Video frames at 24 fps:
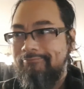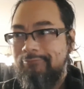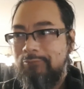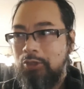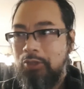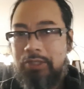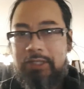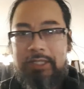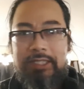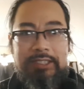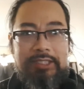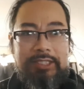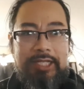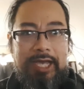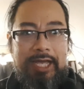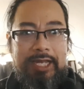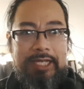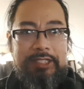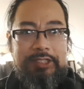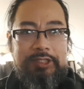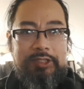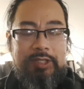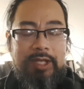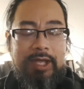doing this
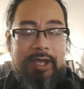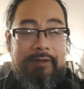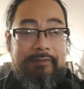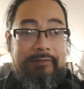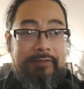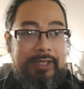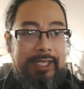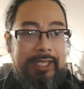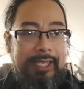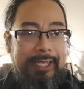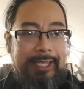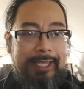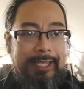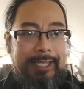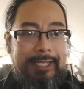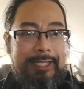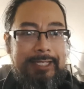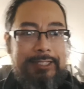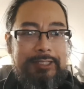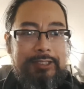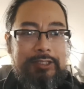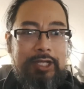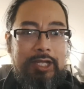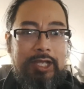kind of stuff,
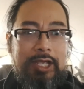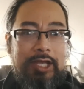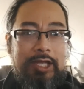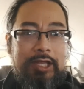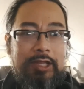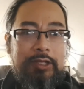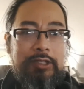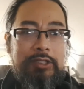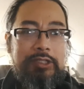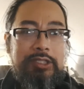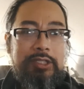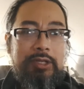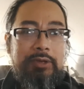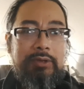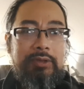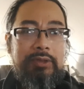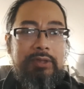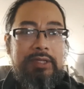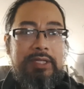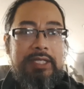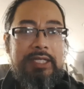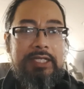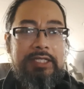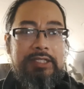is there's
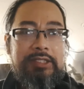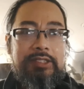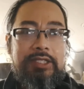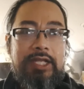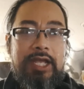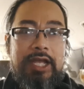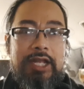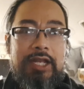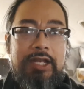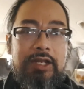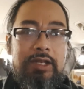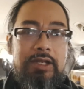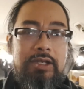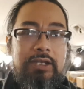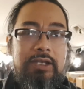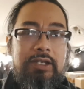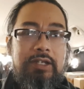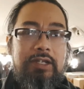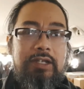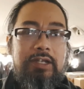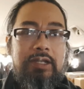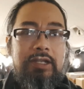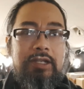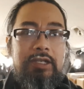certain things that
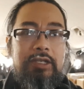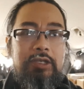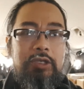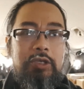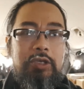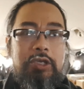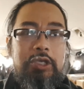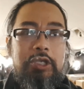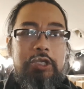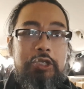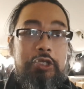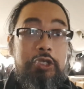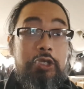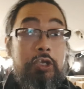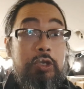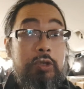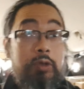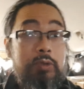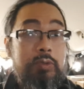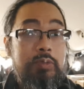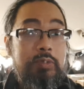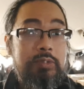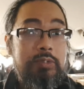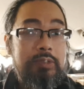you could
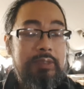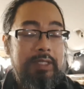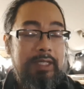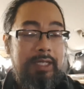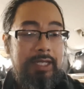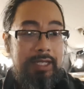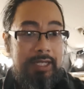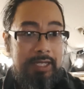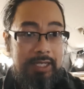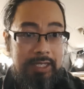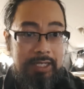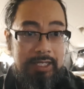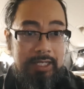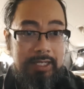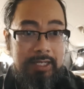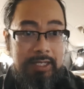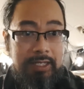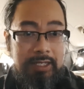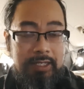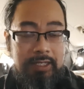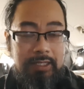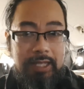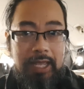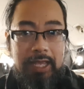use
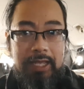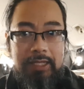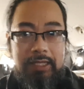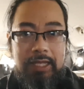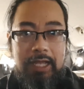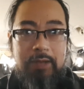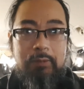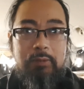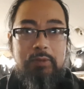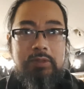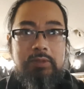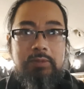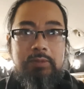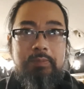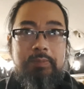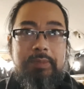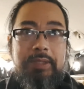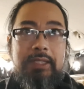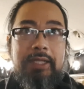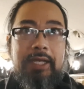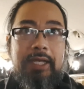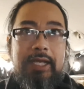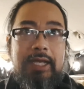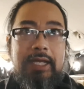in that that would
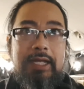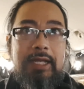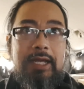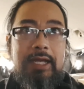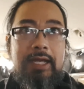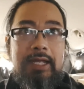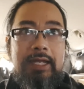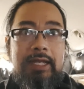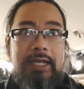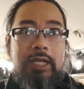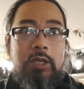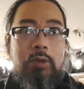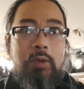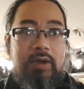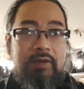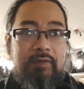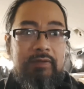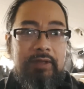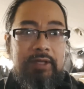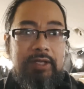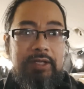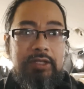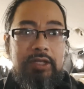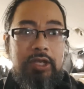be like a, an
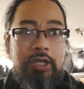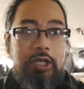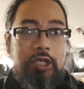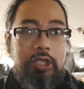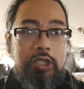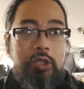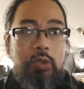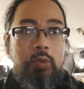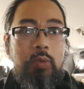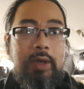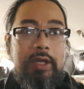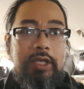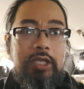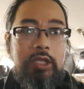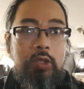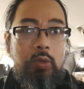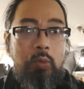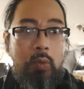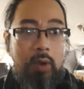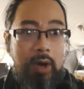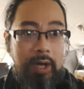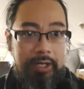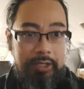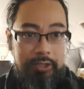equivalent to what you
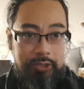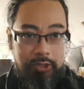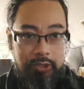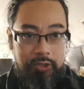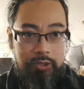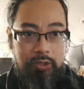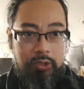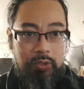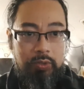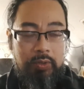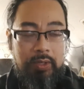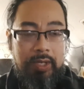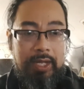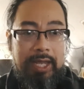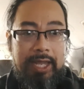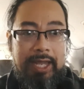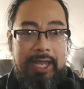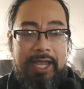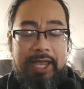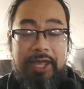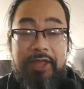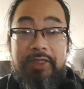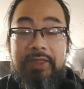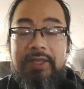wanted to do
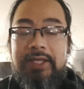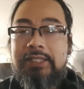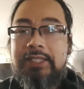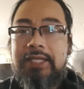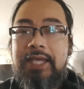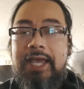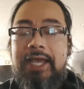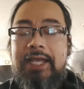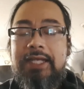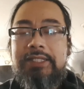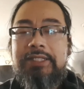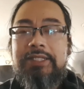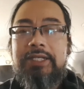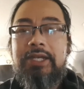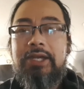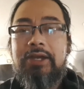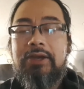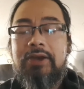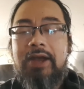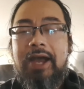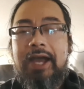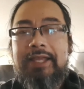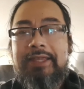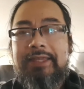in this case
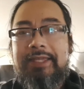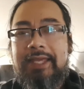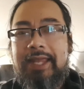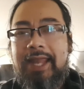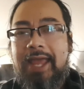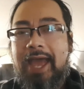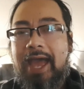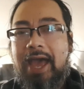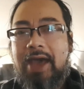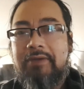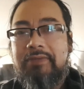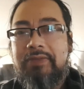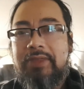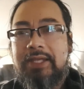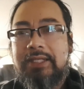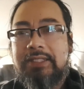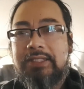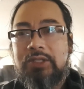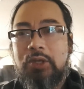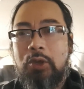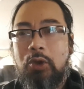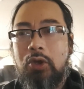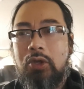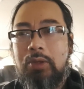here I did have
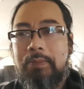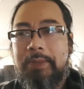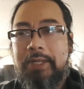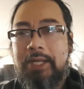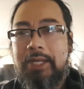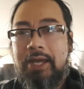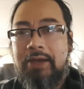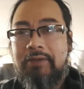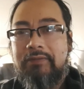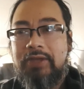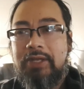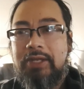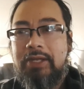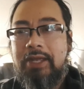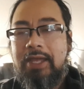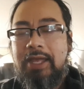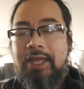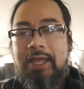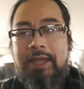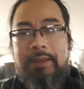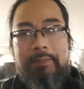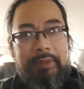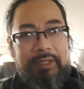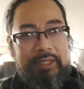this Coleman oven
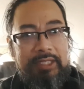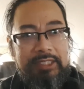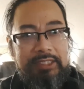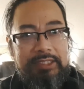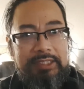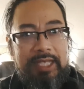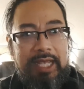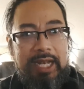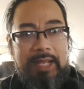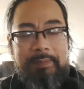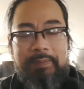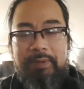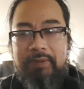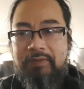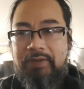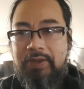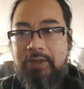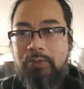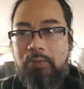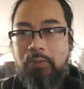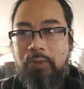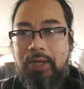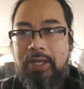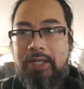but the setup of
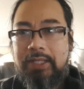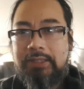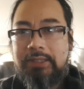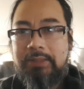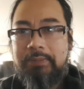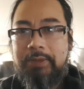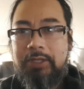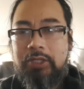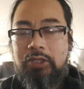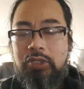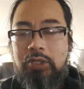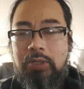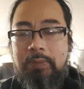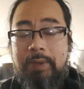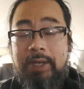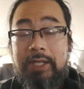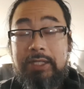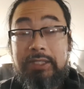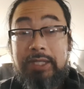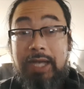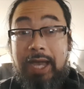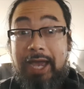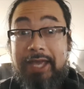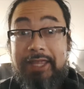it was a bit too
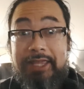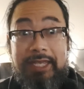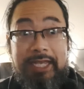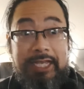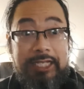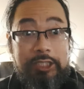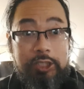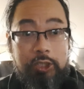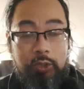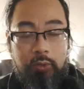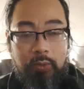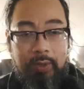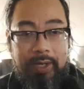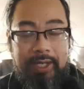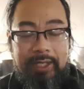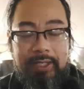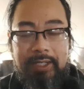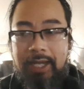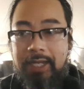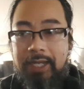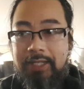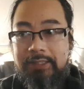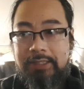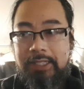much I think it's
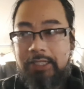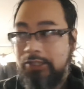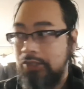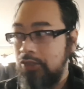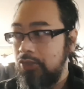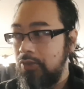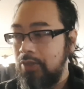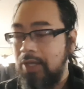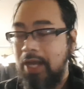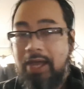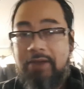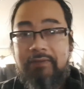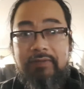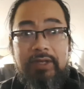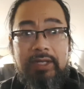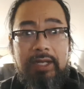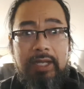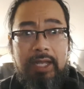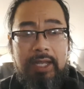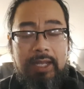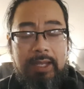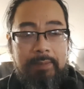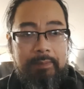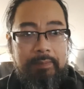great I, I still have it
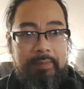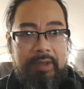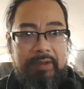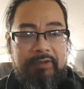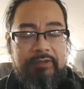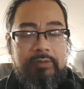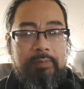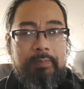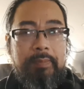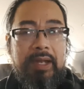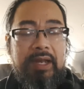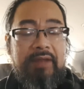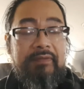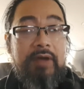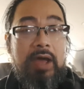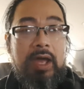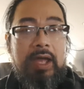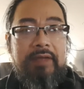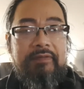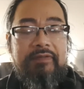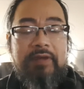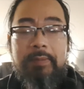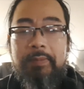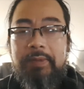but if,
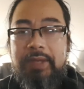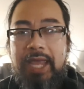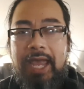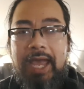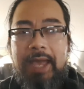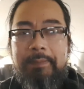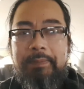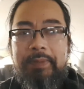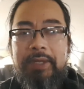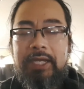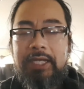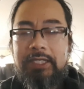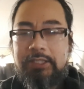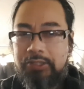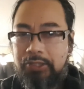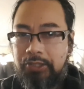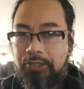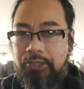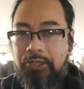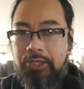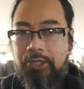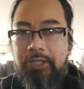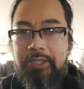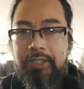if I'm camping it's a
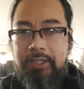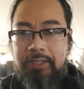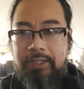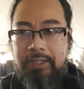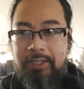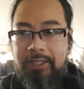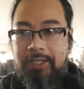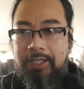good